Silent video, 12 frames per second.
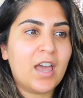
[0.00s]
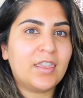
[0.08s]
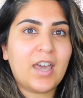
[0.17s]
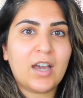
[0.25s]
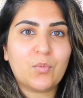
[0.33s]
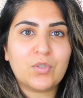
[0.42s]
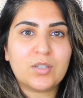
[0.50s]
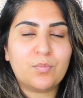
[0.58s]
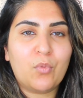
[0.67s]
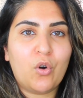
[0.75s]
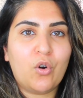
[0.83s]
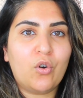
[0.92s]
that was
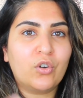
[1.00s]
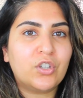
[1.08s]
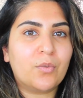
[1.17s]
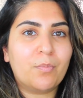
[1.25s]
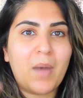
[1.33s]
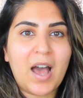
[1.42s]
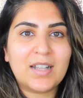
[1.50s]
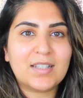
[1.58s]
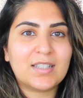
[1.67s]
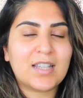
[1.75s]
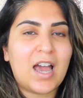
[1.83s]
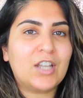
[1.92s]
more your
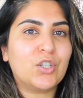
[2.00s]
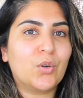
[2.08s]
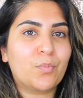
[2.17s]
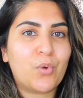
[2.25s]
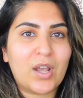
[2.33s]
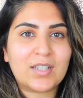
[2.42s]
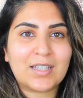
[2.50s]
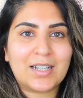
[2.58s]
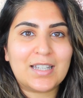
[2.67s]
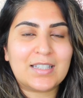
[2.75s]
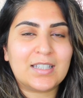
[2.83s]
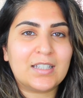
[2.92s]
mattes and your pressed
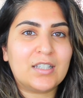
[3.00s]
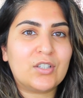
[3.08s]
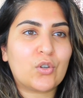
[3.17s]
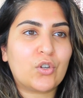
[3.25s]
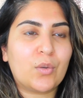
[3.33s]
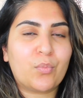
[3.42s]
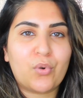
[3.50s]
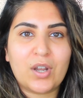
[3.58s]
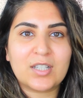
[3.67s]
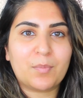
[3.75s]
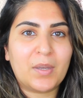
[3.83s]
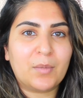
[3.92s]
glitters or your
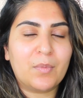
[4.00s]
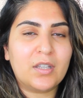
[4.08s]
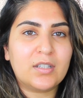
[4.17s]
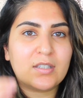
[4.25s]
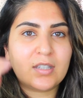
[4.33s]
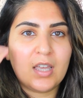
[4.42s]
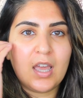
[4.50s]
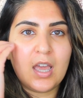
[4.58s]
pressed pigments.